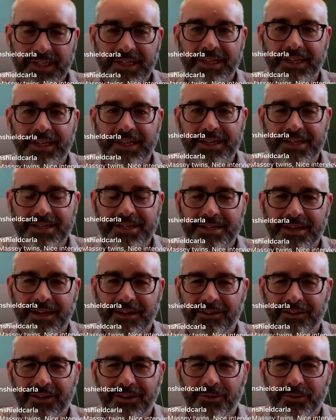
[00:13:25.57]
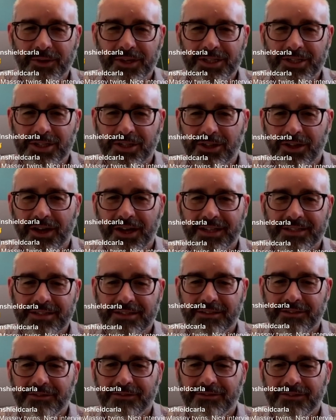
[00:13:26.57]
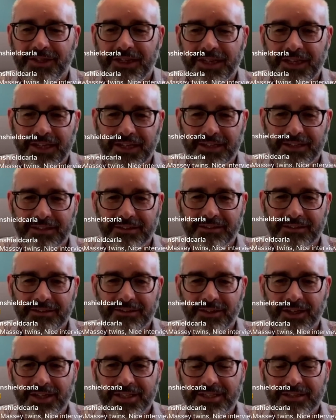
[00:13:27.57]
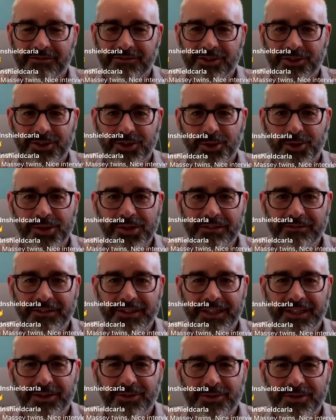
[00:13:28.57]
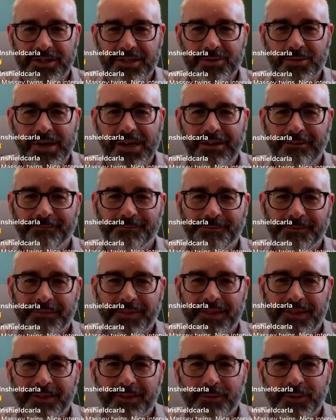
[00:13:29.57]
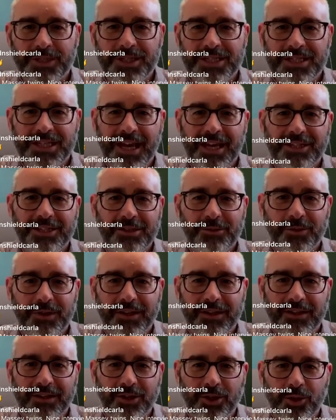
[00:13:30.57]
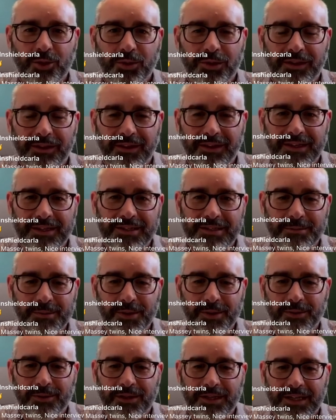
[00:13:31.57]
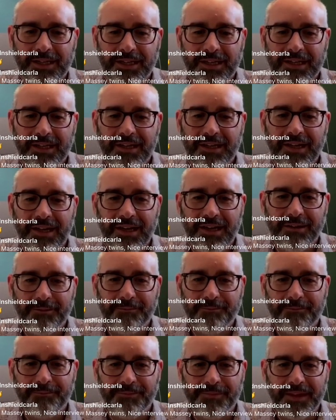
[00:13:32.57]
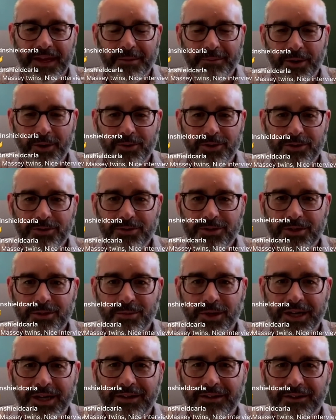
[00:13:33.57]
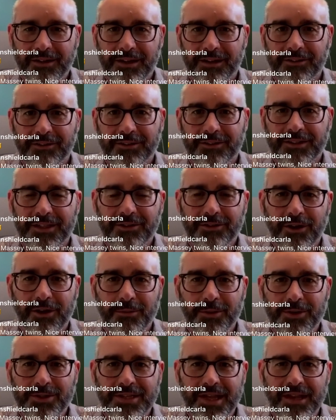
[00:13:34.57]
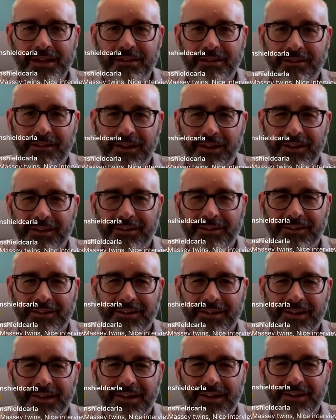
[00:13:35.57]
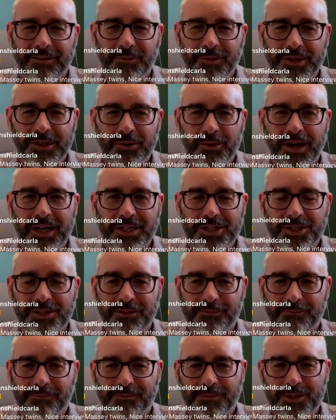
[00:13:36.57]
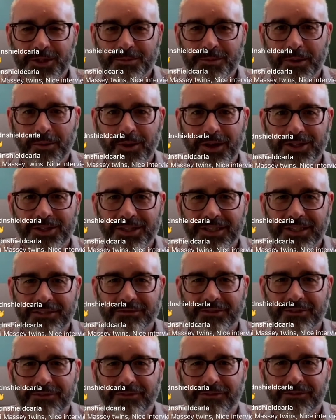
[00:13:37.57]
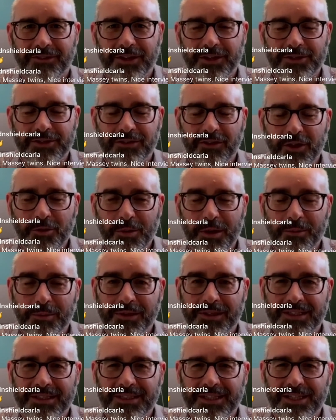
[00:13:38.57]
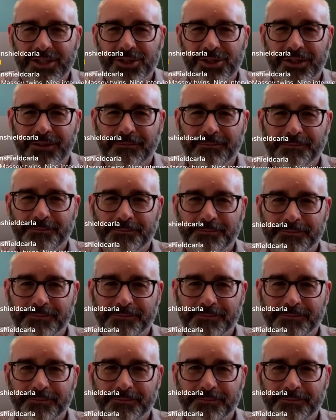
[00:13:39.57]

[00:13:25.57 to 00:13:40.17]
It is, and you can watch lots of uh, lots of tutorial videos as well, which is actually one of the cool things about uh, about YouTube, right? You can learn to do almost anything um, when you watch just by watching different videos of other people that teach it.